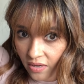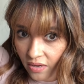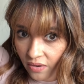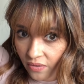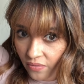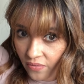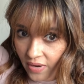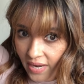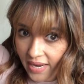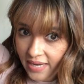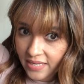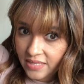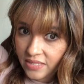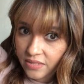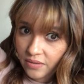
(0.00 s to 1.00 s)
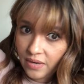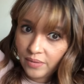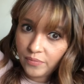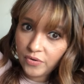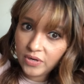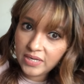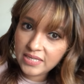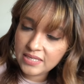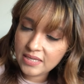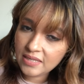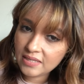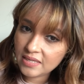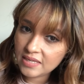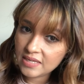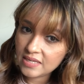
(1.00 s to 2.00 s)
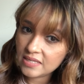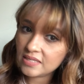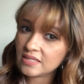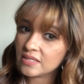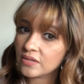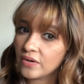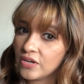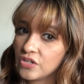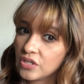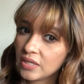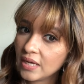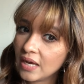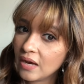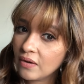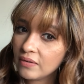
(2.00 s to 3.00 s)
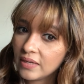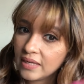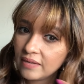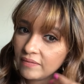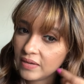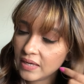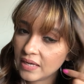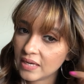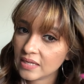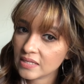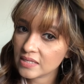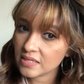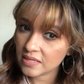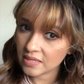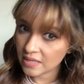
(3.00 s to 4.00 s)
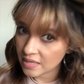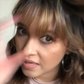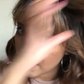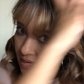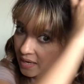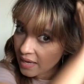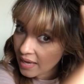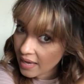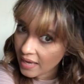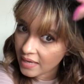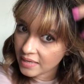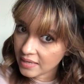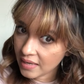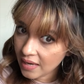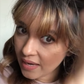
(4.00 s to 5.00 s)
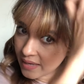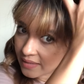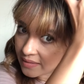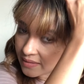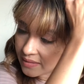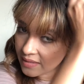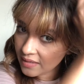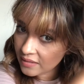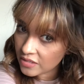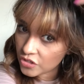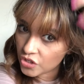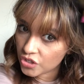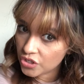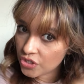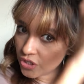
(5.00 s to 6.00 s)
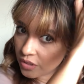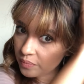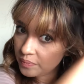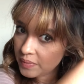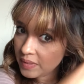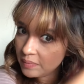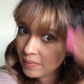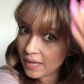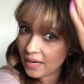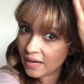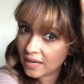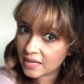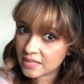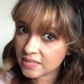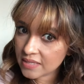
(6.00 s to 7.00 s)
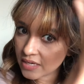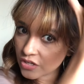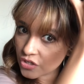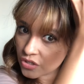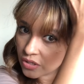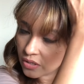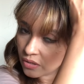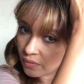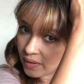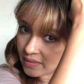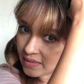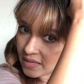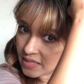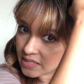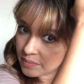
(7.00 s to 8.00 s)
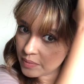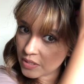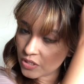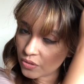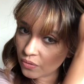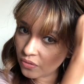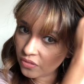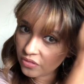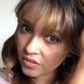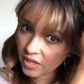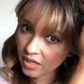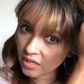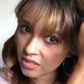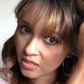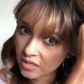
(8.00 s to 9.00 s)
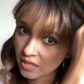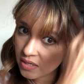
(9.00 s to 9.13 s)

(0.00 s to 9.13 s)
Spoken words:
All right, so I'm releasing this, scrunching out, leaving it. And yeah, I think this should be my last section. No, I think it's a bit too thick.